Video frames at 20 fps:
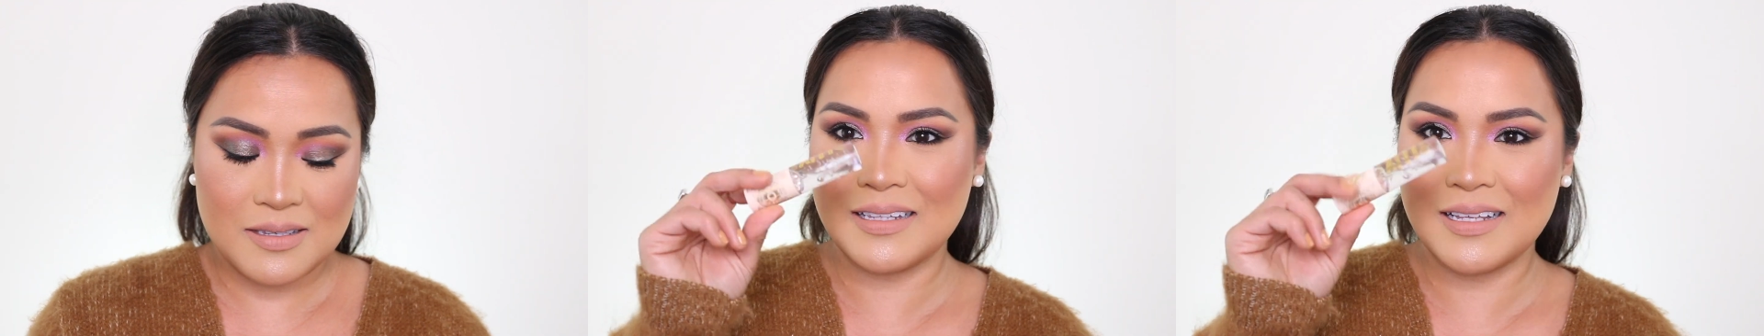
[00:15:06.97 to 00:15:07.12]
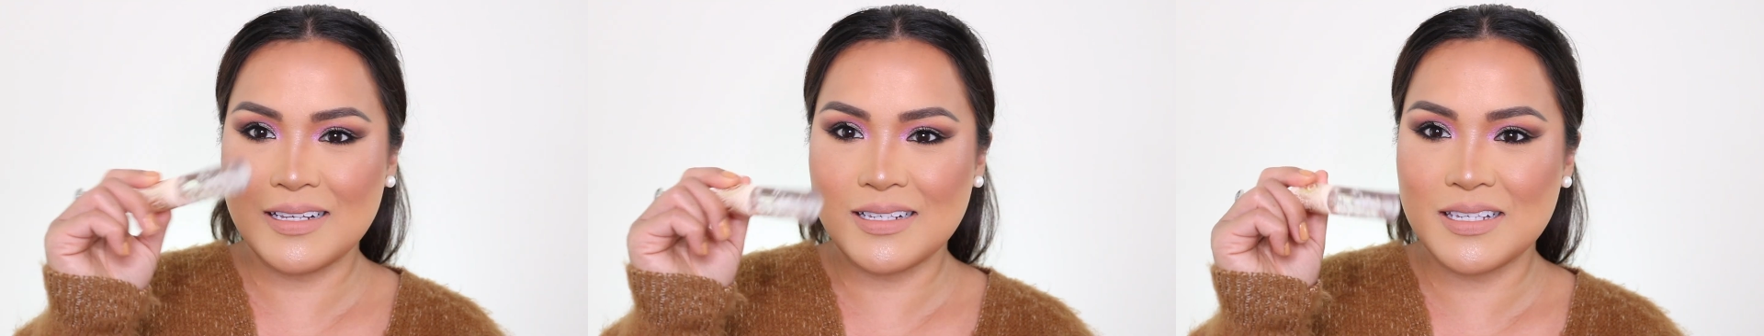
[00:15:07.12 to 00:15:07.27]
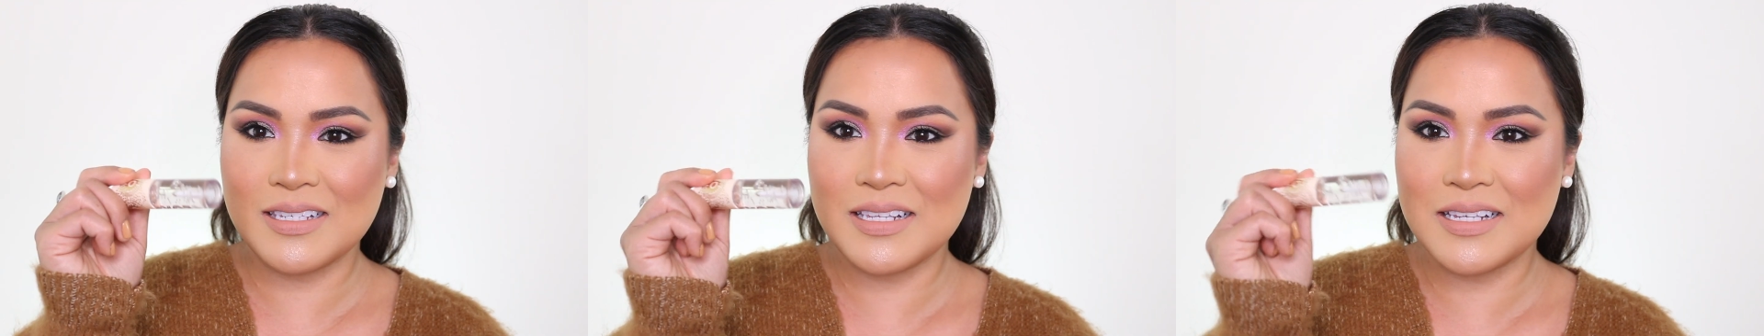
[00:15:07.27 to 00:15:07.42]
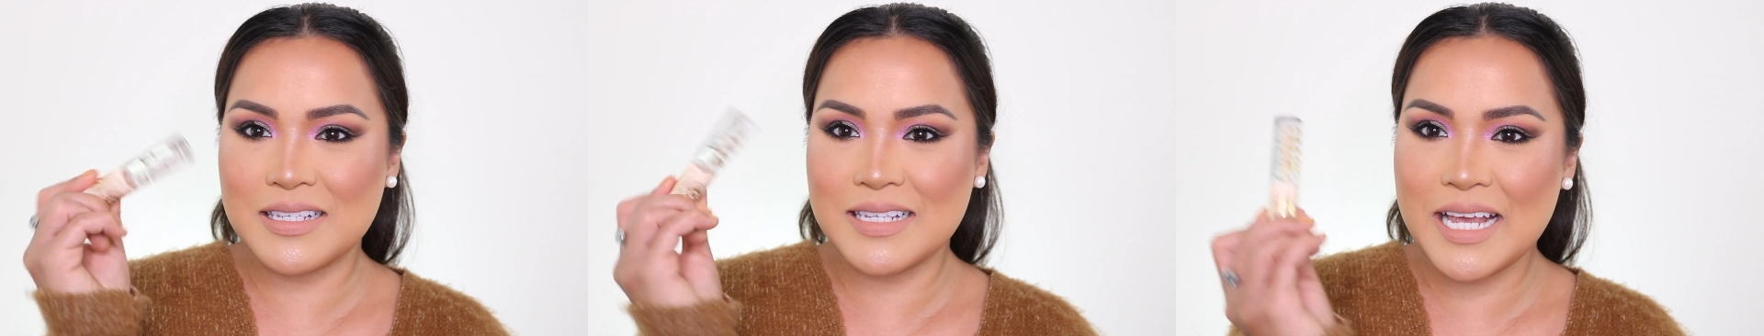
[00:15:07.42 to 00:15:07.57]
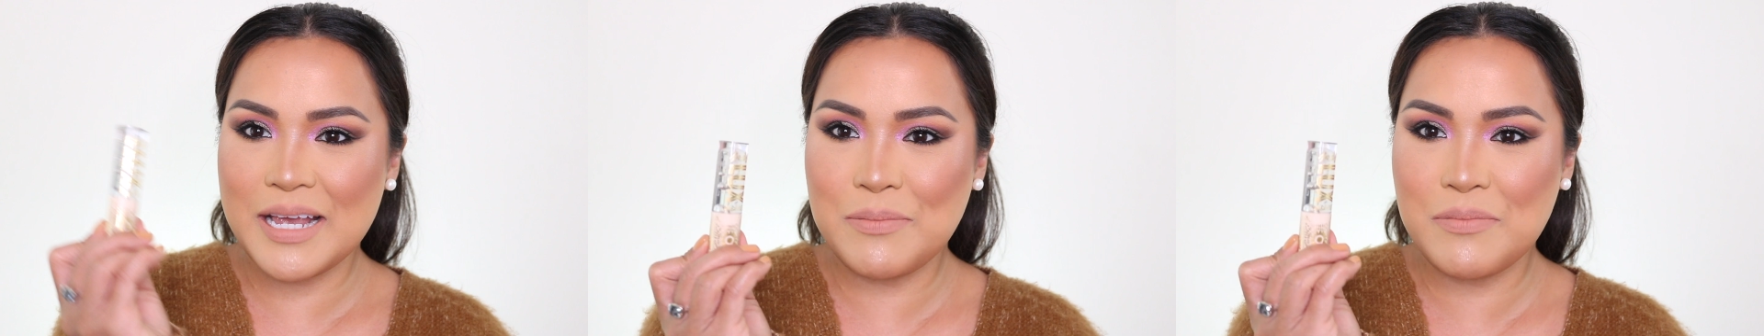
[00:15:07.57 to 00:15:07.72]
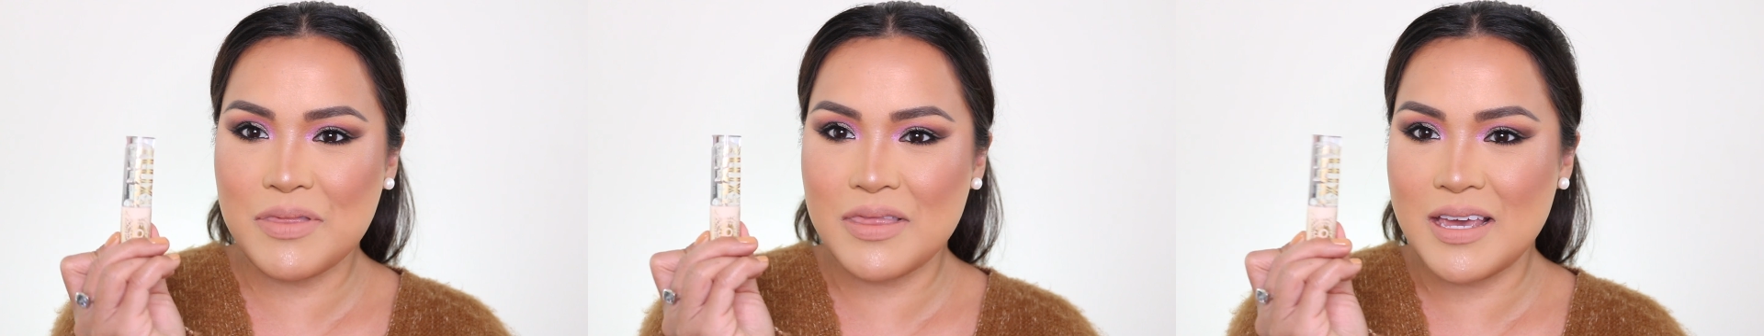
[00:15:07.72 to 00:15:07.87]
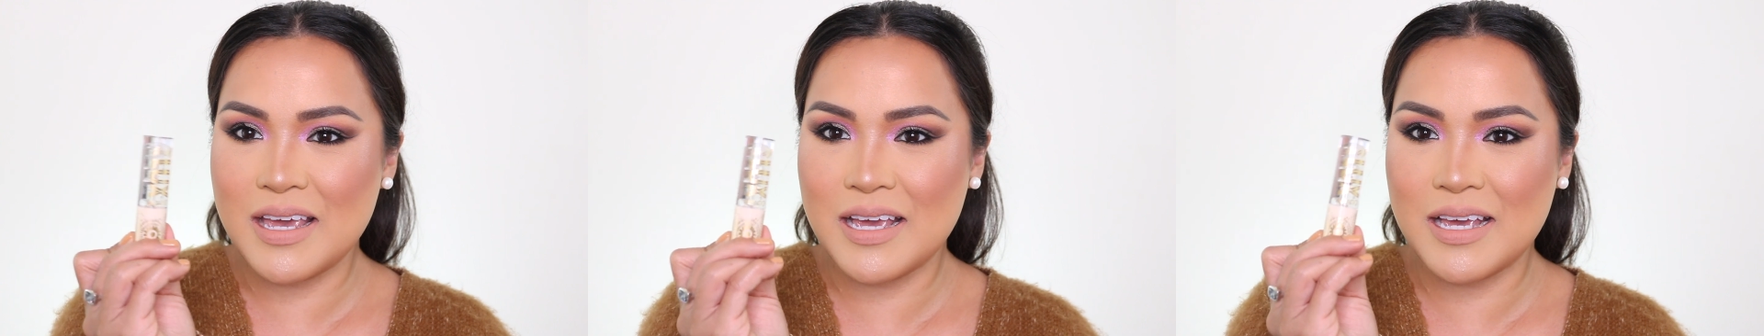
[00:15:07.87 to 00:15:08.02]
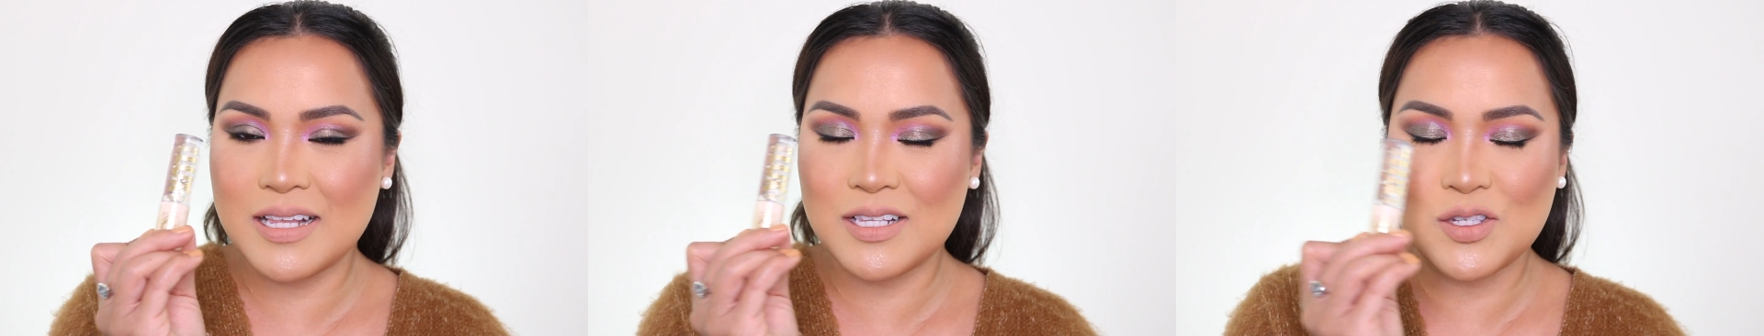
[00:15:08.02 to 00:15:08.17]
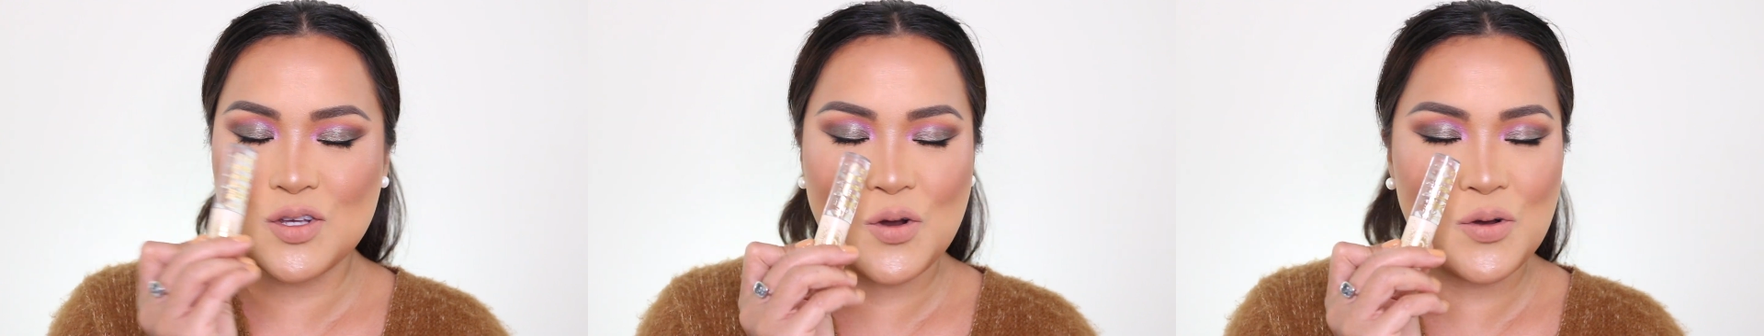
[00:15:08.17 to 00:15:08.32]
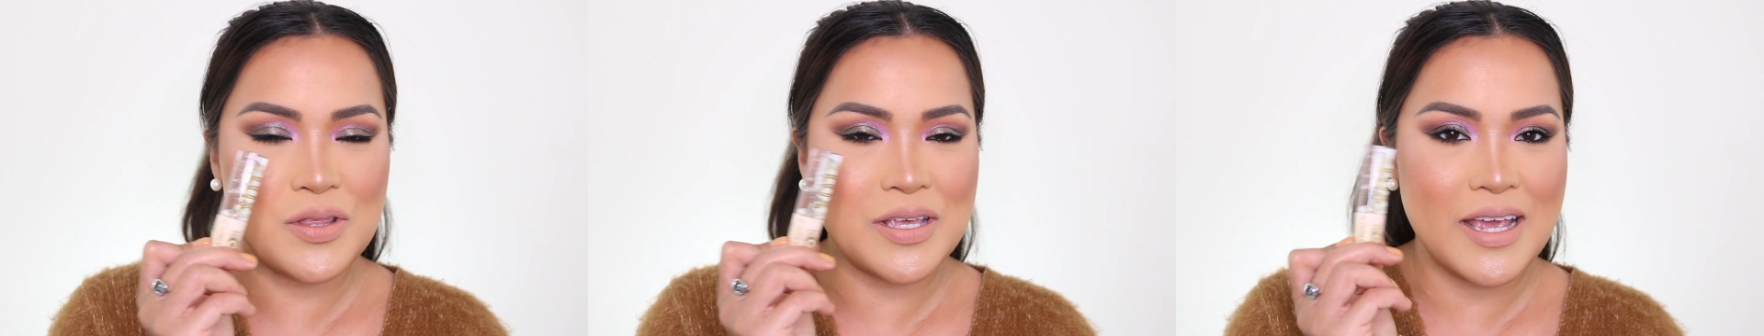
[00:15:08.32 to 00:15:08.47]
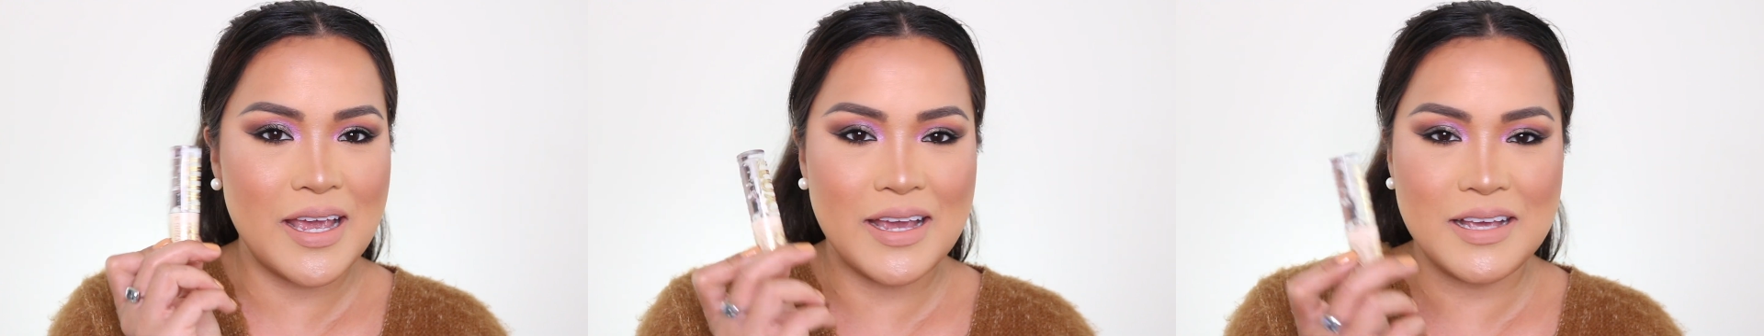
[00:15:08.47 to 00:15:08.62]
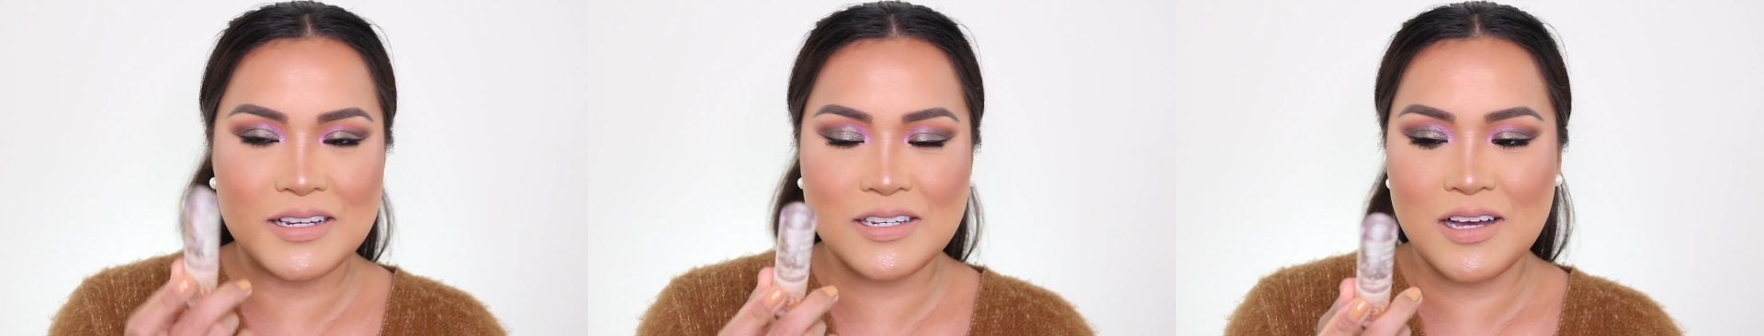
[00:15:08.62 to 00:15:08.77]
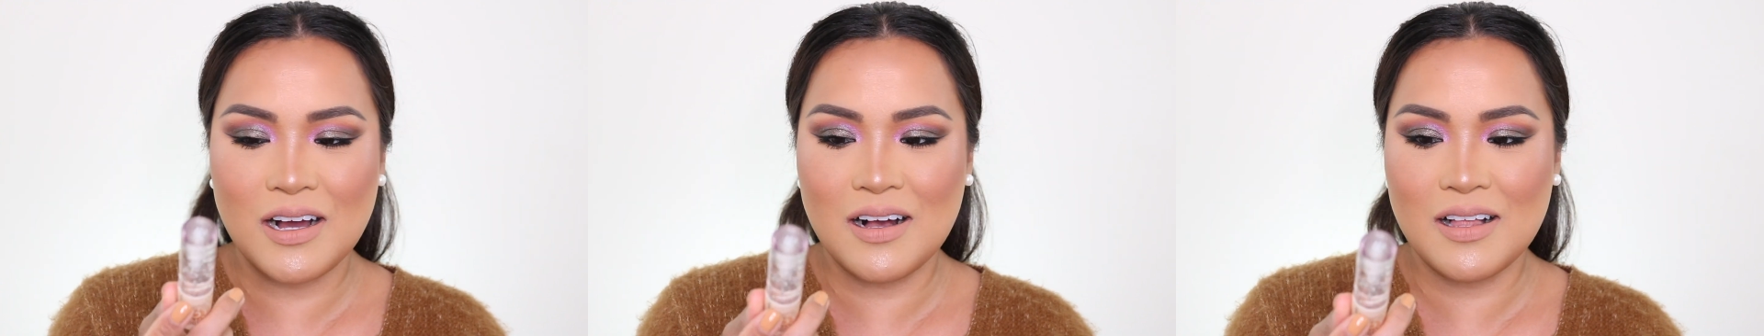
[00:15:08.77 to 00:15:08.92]
This is the same thing, it's
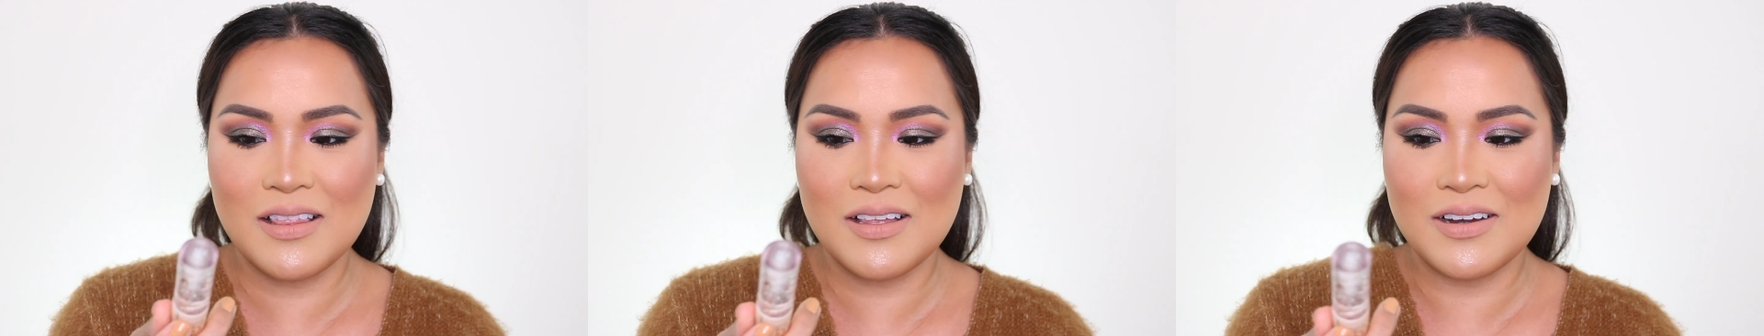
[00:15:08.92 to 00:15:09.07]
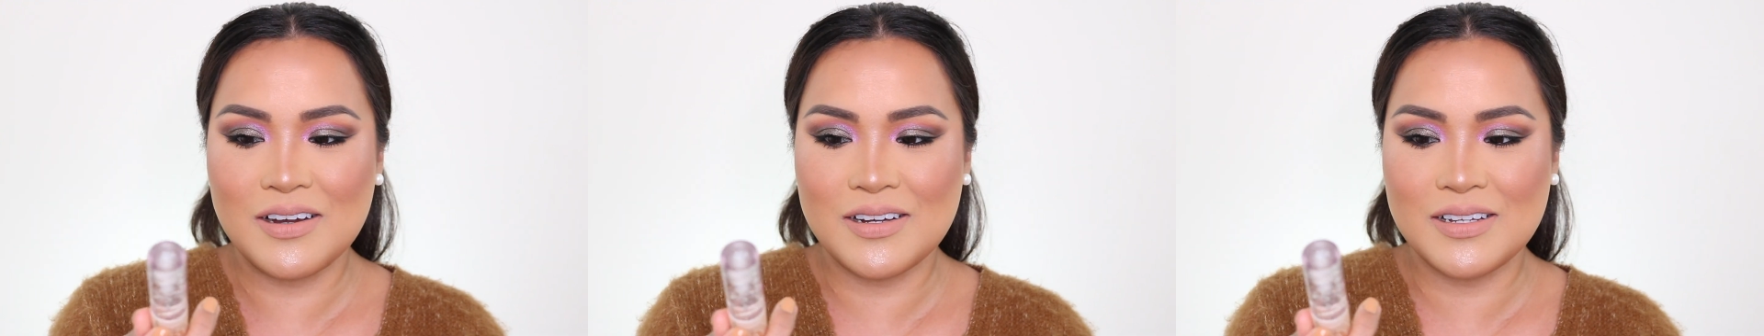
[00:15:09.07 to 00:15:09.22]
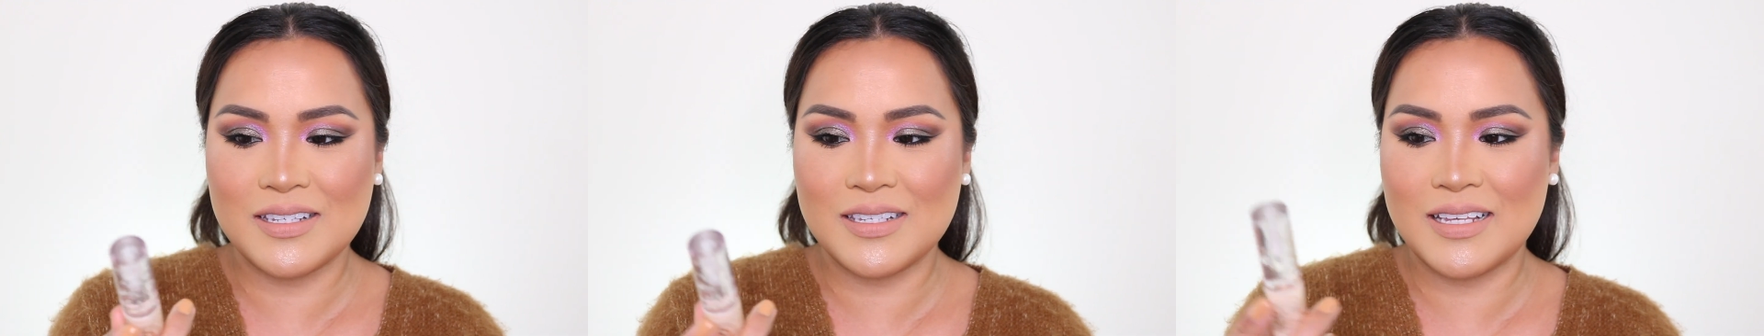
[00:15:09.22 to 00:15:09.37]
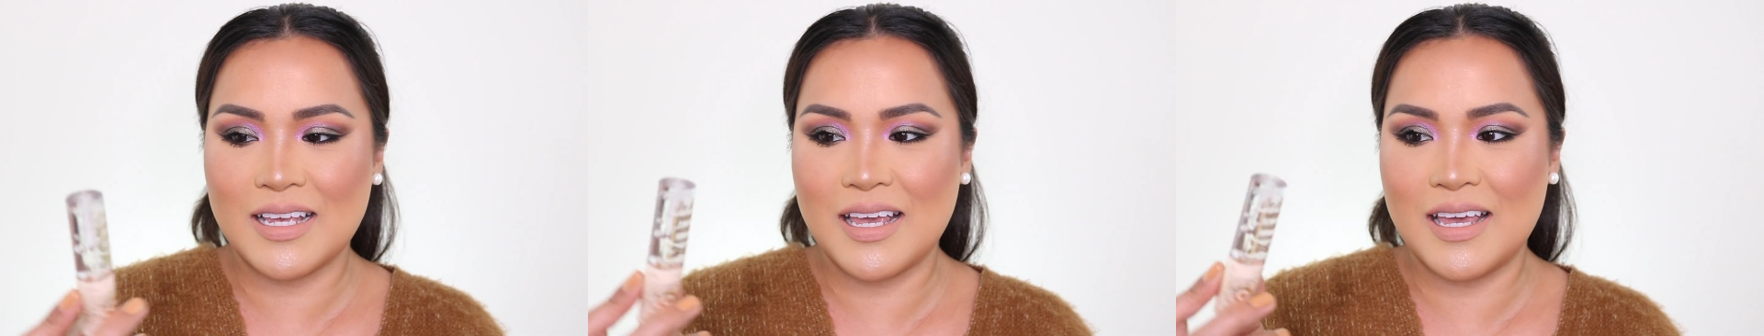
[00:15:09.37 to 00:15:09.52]
only $8,